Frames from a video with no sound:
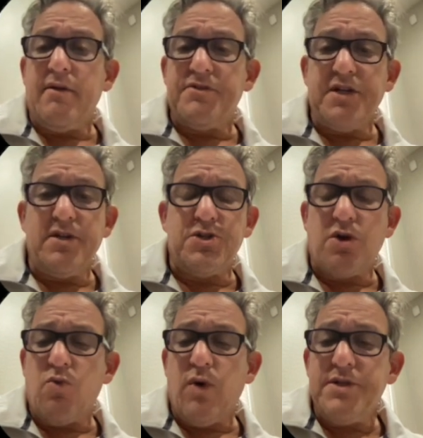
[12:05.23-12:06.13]
Send us
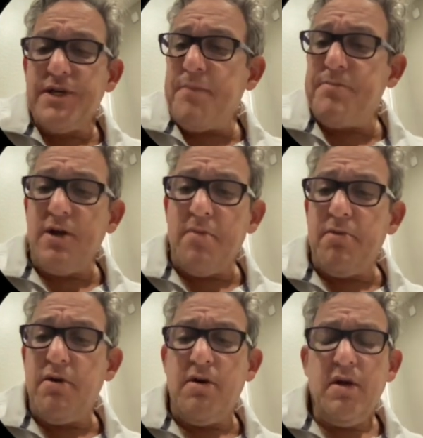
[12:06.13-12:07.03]
your WhatsApp
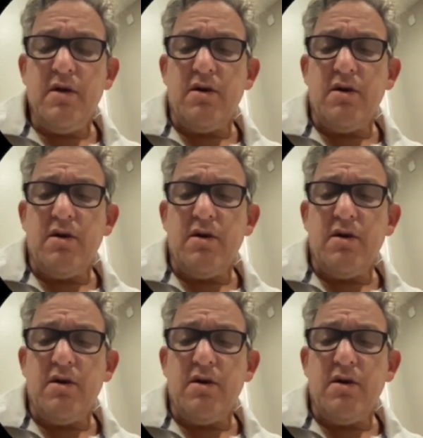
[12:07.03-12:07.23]
number